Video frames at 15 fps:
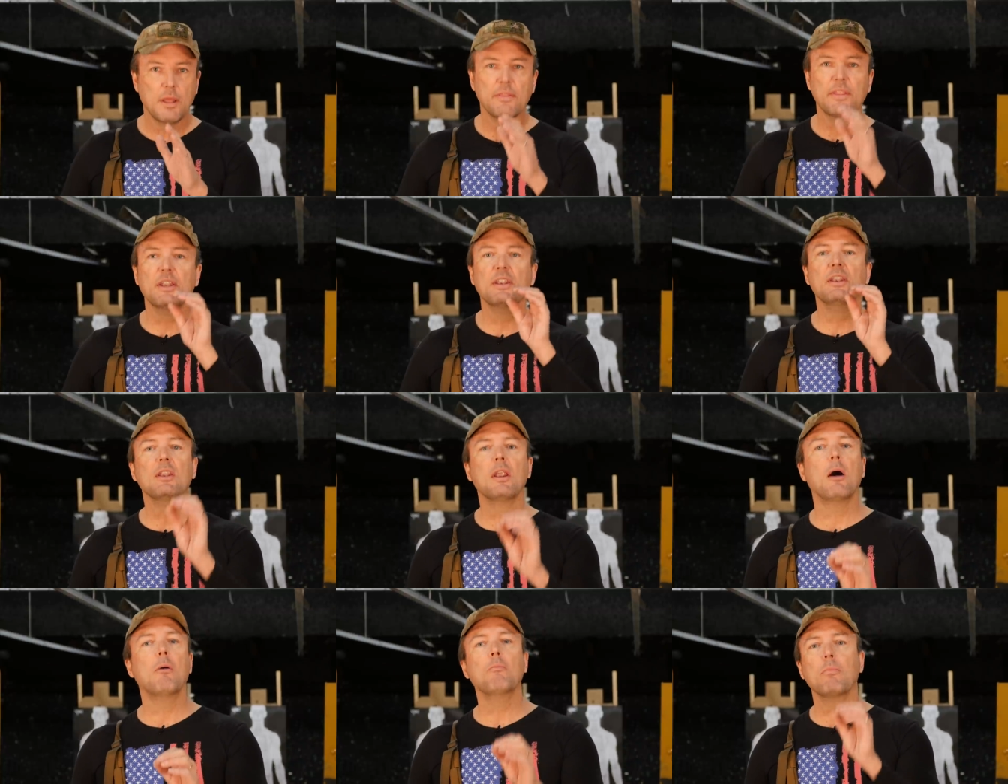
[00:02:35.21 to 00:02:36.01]
the
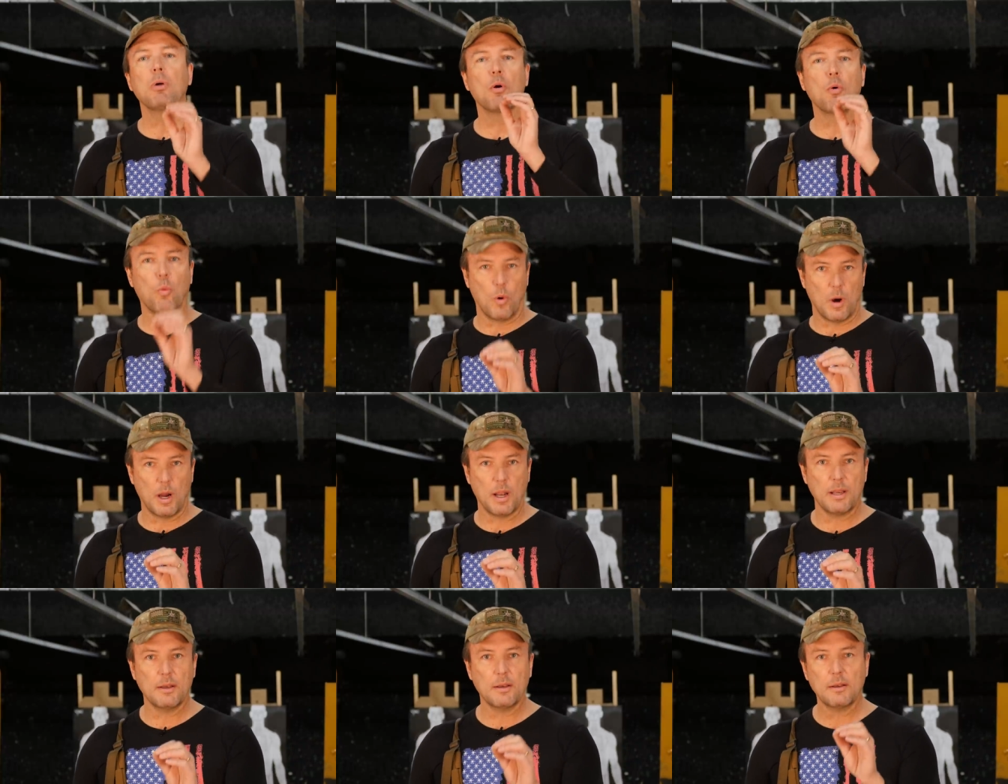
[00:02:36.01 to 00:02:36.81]
number
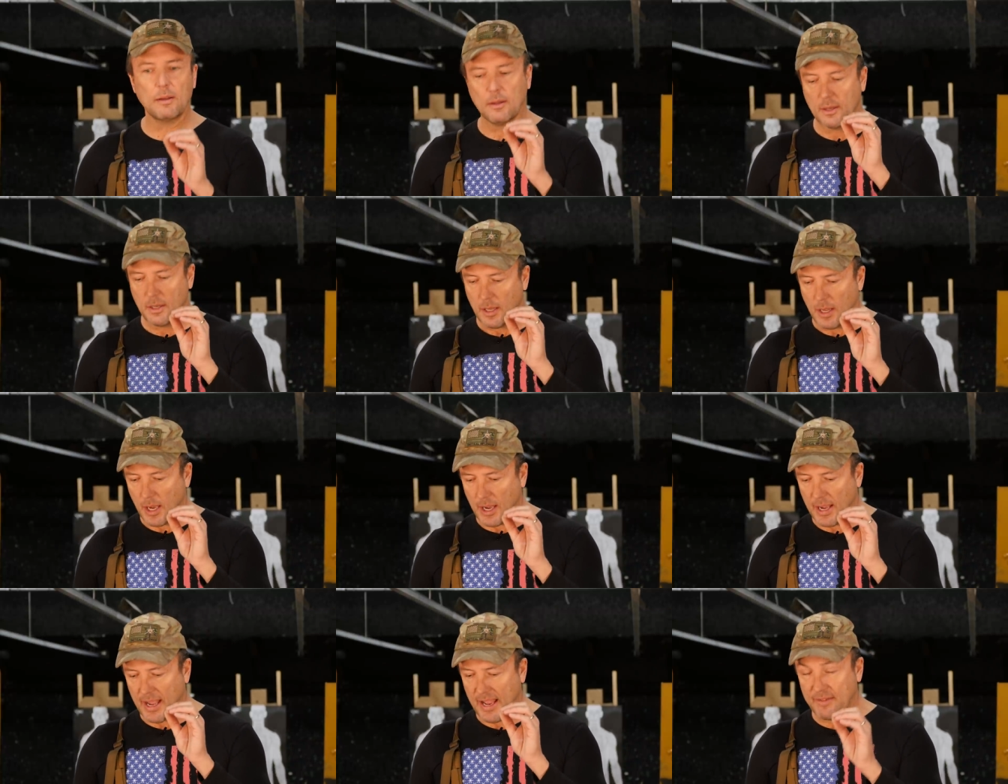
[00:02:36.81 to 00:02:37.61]
one
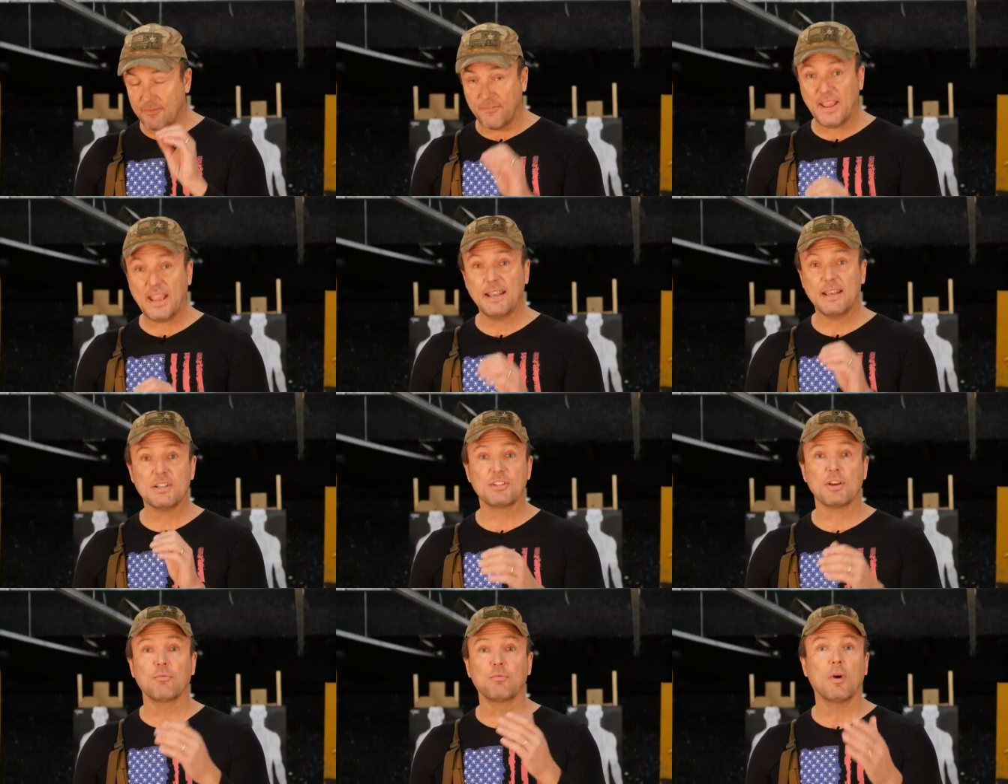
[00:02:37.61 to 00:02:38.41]
uh,
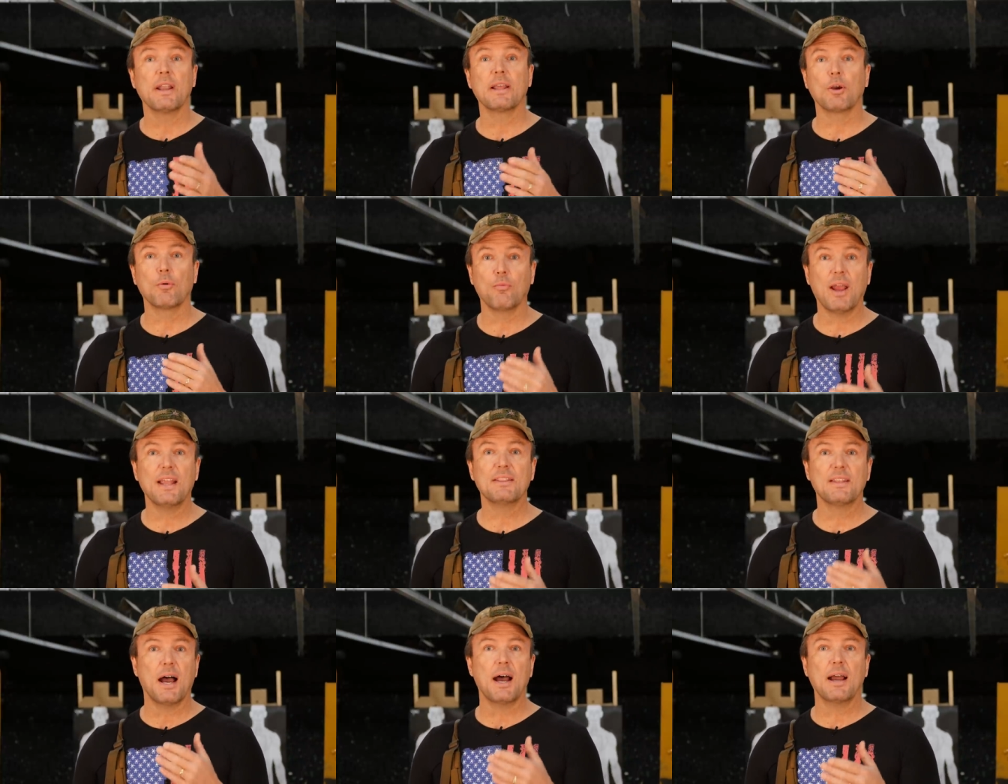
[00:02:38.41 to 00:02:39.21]
advantage of running a
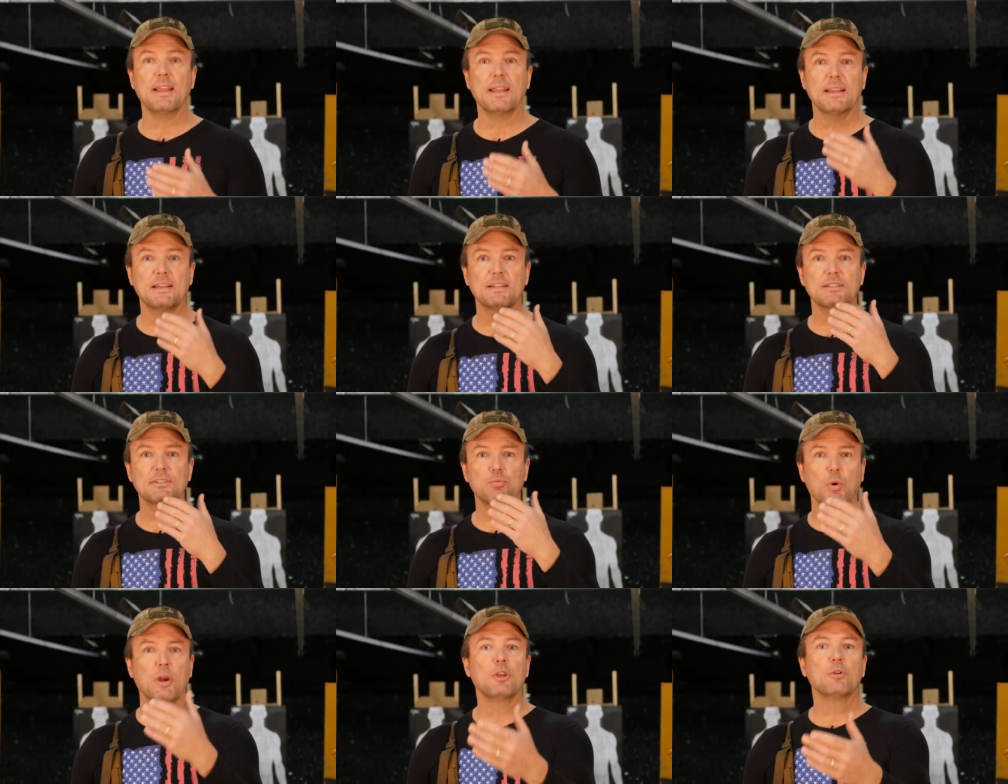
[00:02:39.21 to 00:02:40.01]
red dot is
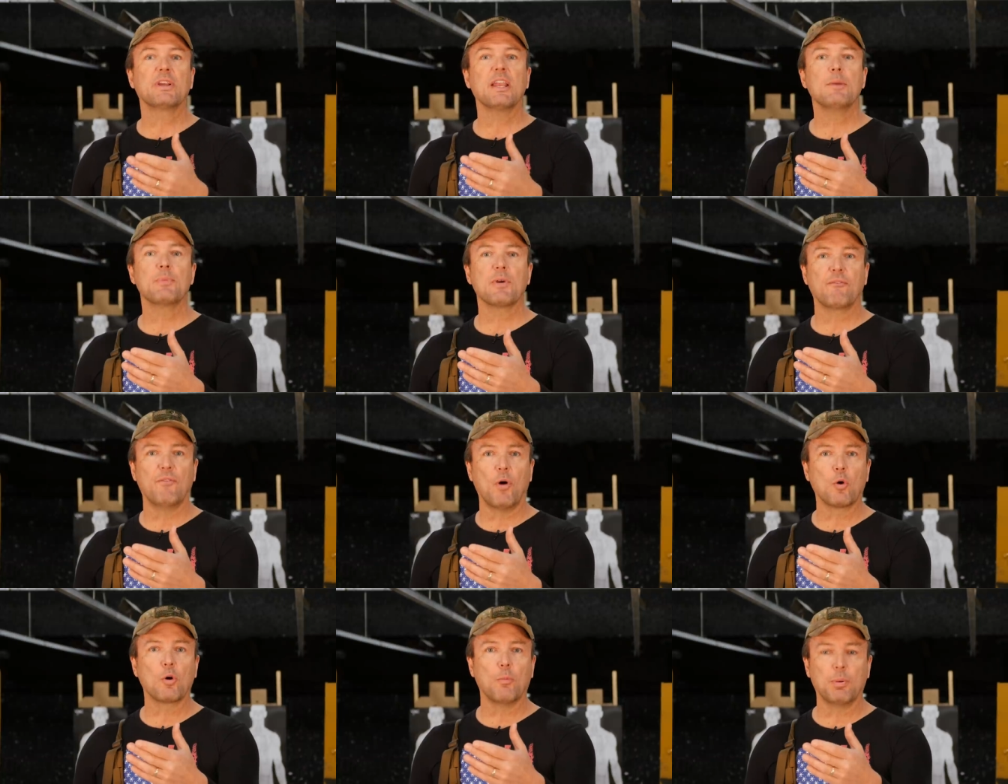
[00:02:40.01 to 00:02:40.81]
where you keep your
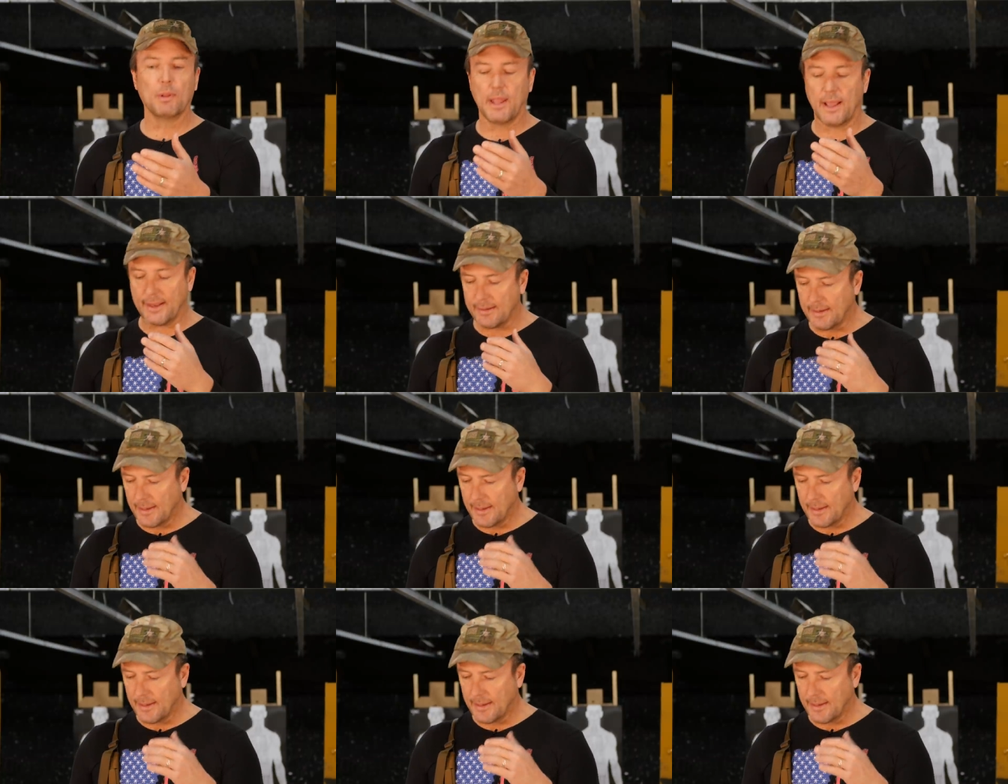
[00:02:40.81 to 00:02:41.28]
focal plane.